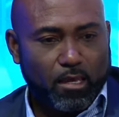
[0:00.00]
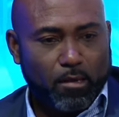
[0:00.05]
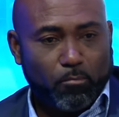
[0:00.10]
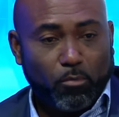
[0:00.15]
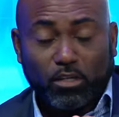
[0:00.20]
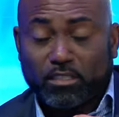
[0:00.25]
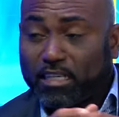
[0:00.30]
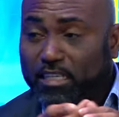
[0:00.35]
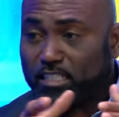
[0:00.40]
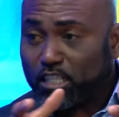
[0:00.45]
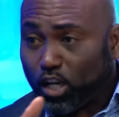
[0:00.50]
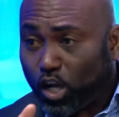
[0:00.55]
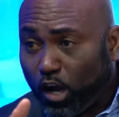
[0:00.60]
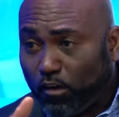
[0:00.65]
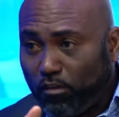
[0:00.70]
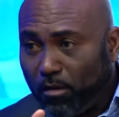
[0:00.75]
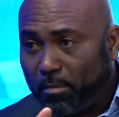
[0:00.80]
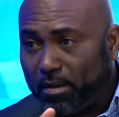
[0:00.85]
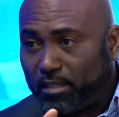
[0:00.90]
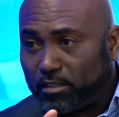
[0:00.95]
But as a
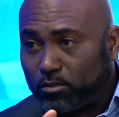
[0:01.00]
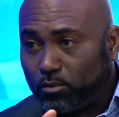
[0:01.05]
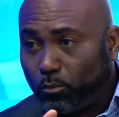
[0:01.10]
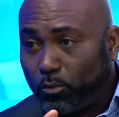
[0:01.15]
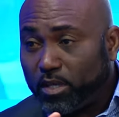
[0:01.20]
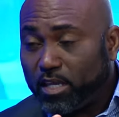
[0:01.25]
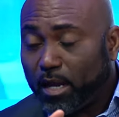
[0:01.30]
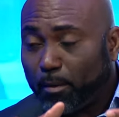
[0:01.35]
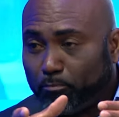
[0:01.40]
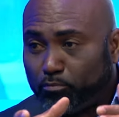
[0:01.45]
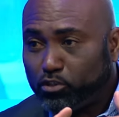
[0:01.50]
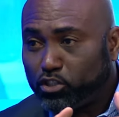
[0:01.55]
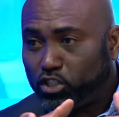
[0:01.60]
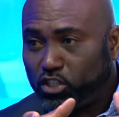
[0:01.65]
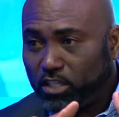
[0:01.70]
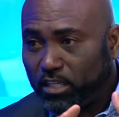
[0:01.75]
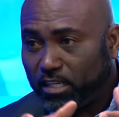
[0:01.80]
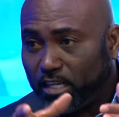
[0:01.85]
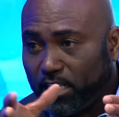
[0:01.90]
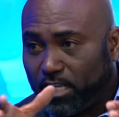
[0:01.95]
government, we
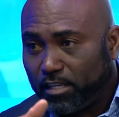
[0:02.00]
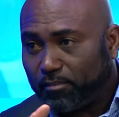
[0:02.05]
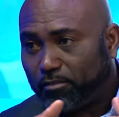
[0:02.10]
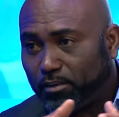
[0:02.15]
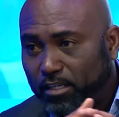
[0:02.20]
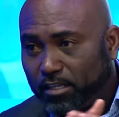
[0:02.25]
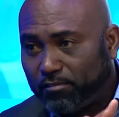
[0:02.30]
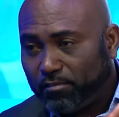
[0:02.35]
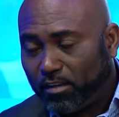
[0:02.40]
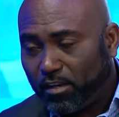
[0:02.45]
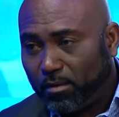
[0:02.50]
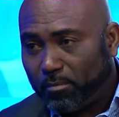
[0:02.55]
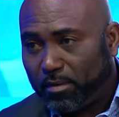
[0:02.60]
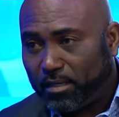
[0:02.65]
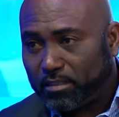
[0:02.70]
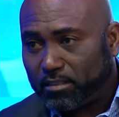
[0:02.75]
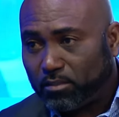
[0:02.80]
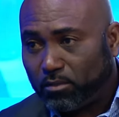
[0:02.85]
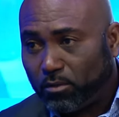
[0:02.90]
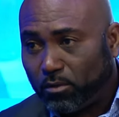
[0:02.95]
appreciate the need for
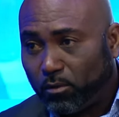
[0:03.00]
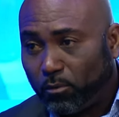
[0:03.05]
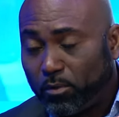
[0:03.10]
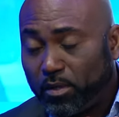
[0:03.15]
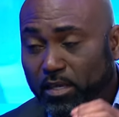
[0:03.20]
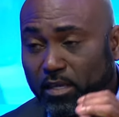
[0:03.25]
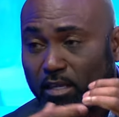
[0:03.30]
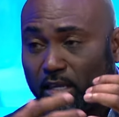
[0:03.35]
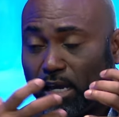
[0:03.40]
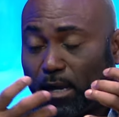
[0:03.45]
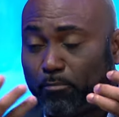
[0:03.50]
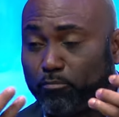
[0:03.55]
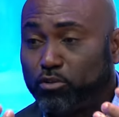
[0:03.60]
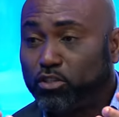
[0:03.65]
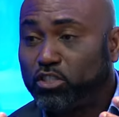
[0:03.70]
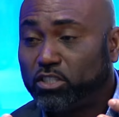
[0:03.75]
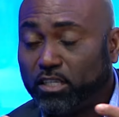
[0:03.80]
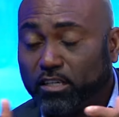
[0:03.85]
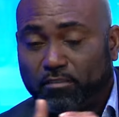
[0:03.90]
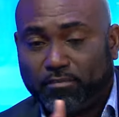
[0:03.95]
development. We
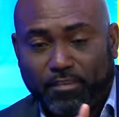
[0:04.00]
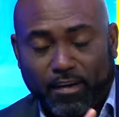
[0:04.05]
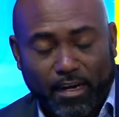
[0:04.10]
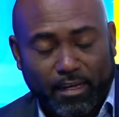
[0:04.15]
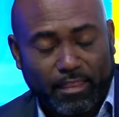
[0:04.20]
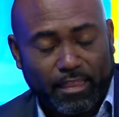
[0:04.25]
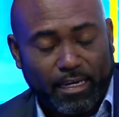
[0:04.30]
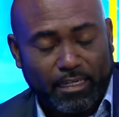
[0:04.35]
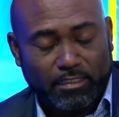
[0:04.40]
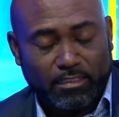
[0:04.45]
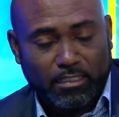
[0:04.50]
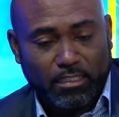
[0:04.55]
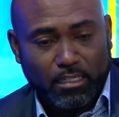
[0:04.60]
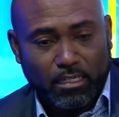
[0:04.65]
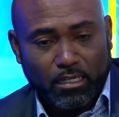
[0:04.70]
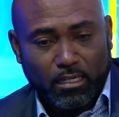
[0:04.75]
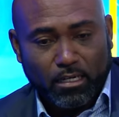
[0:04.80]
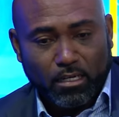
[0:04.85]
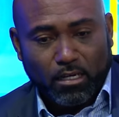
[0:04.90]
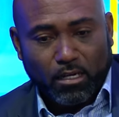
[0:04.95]
appreciate the fact that
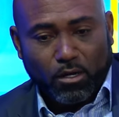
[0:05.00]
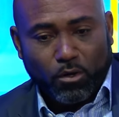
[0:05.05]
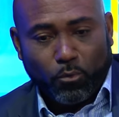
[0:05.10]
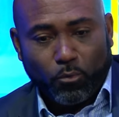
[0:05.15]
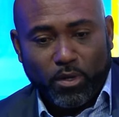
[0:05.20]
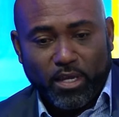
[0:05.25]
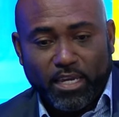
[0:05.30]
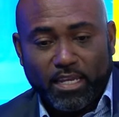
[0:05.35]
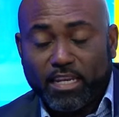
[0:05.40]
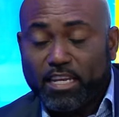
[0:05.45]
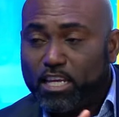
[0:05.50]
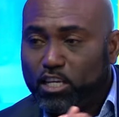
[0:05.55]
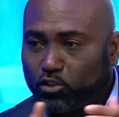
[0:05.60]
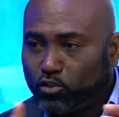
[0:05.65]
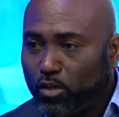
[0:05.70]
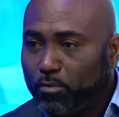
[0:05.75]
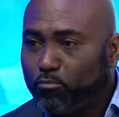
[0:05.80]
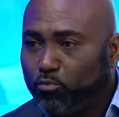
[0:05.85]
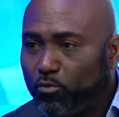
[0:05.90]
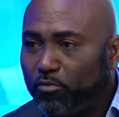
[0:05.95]
we need
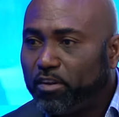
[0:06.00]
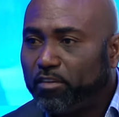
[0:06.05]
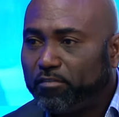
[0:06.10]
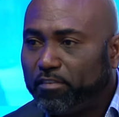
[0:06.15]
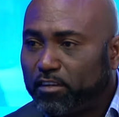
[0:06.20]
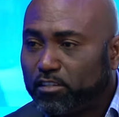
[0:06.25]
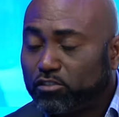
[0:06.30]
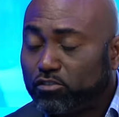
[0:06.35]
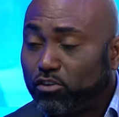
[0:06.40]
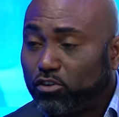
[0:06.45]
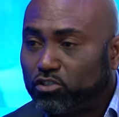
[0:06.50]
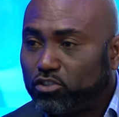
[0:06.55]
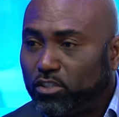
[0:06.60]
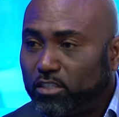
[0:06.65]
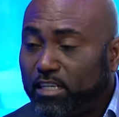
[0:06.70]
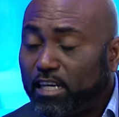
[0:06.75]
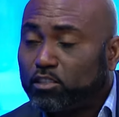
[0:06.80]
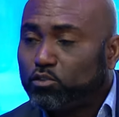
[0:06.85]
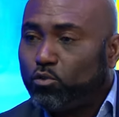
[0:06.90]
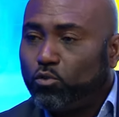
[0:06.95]
to improve infrastructure,
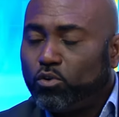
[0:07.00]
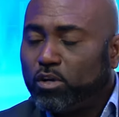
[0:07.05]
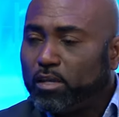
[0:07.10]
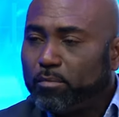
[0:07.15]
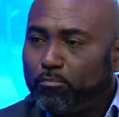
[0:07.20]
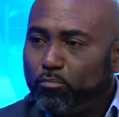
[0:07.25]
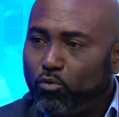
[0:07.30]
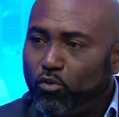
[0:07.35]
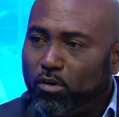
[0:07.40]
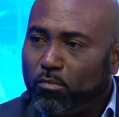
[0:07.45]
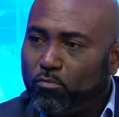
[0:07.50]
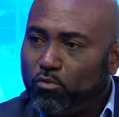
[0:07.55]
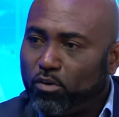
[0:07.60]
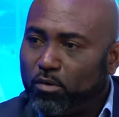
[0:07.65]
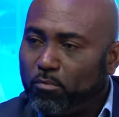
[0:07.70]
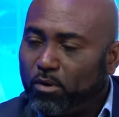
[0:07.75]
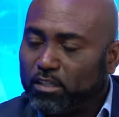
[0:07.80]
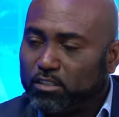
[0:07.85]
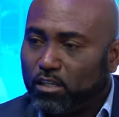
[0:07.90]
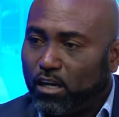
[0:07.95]
not only in
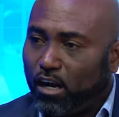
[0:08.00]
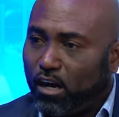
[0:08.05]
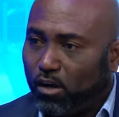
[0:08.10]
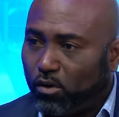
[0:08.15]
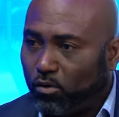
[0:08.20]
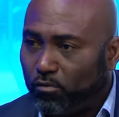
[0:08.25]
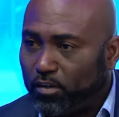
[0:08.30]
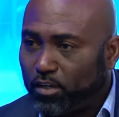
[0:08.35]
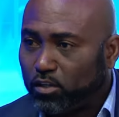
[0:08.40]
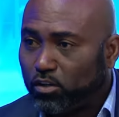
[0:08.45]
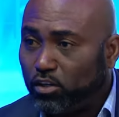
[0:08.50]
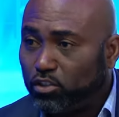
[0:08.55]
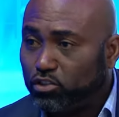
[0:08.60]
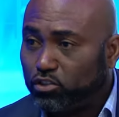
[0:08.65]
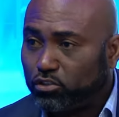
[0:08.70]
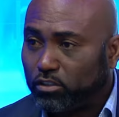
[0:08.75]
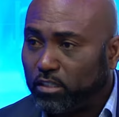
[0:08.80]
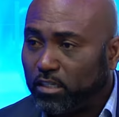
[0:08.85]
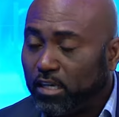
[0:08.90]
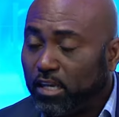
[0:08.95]
Portmore, but all over the
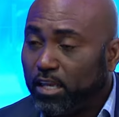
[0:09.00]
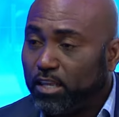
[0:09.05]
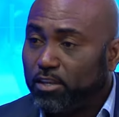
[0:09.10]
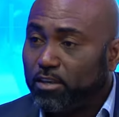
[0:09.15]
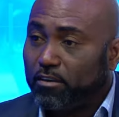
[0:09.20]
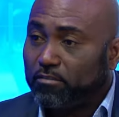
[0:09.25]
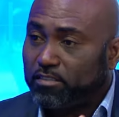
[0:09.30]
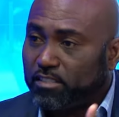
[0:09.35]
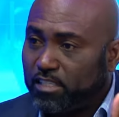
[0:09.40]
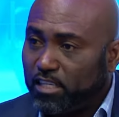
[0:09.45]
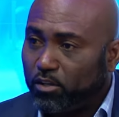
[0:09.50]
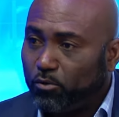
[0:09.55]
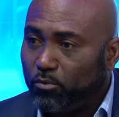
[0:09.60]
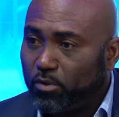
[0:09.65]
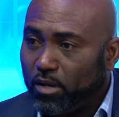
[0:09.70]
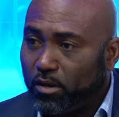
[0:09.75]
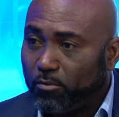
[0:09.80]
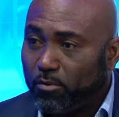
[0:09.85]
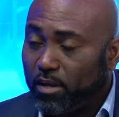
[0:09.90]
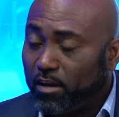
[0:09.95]
country. You have seen
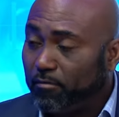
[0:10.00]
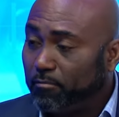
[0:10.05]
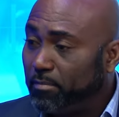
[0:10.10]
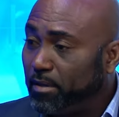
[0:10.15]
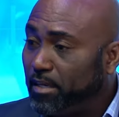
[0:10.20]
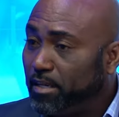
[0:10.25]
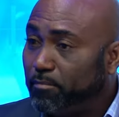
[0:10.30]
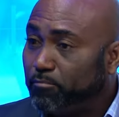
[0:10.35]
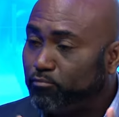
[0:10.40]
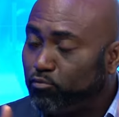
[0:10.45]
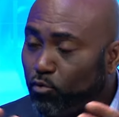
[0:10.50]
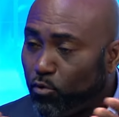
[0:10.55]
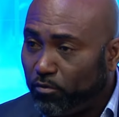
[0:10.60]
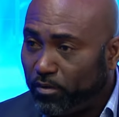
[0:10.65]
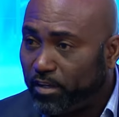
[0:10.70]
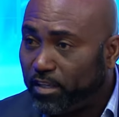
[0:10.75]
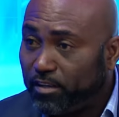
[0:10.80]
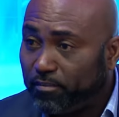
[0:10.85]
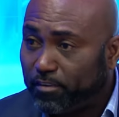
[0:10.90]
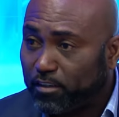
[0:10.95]
where we have been improving
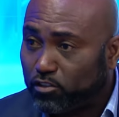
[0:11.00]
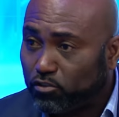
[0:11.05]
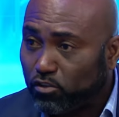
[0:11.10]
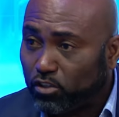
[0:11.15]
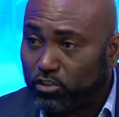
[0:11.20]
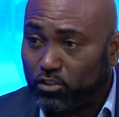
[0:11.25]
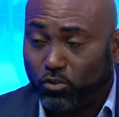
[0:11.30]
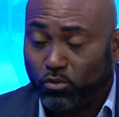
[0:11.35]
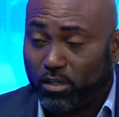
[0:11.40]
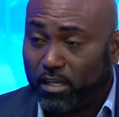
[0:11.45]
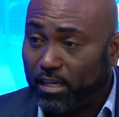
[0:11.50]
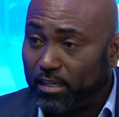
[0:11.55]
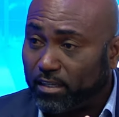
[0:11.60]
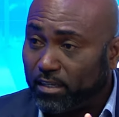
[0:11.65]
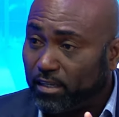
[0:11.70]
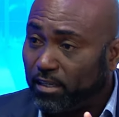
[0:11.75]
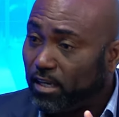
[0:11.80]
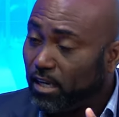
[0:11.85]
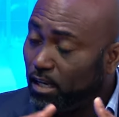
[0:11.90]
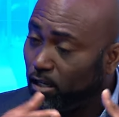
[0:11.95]
the infrastructure. Look at
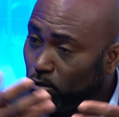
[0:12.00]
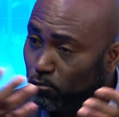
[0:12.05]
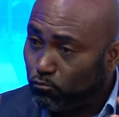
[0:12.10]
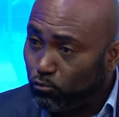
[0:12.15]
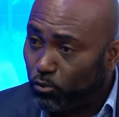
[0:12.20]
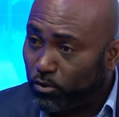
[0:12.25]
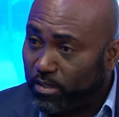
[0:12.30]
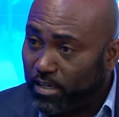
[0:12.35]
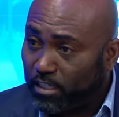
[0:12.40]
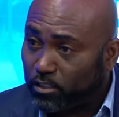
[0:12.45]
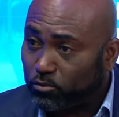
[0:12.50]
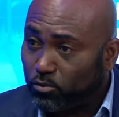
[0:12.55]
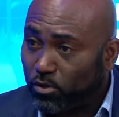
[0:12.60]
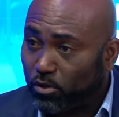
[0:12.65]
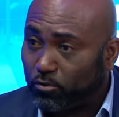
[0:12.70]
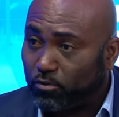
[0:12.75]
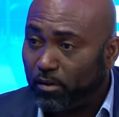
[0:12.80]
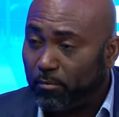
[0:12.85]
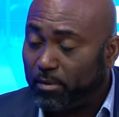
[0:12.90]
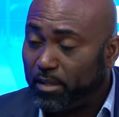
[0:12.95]
the road
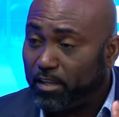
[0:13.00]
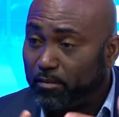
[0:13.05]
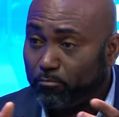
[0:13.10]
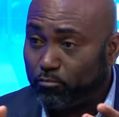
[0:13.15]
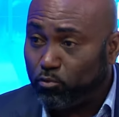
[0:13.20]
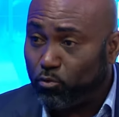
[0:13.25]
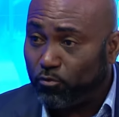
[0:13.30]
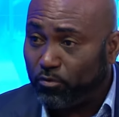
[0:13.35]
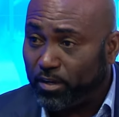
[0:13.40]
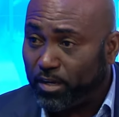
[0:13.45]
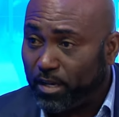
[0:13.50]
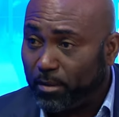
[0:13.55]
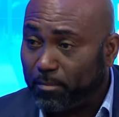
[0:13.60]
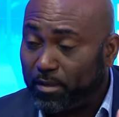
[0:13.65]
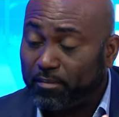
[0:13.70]
network, we have been improving them.